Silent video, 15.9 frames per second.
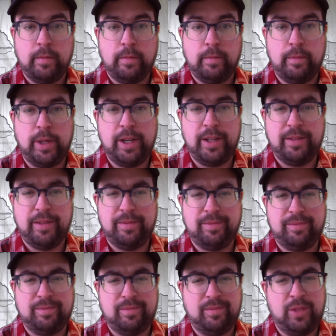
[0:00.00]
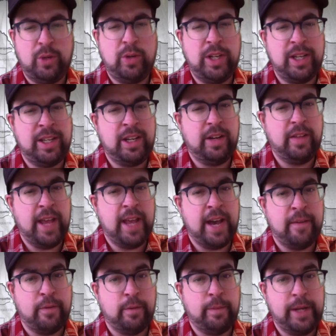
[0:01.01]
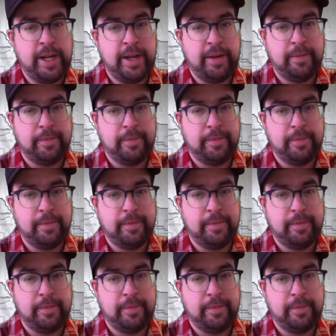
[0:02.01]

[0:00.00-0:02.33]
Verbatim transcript: but you didn't hear that from me.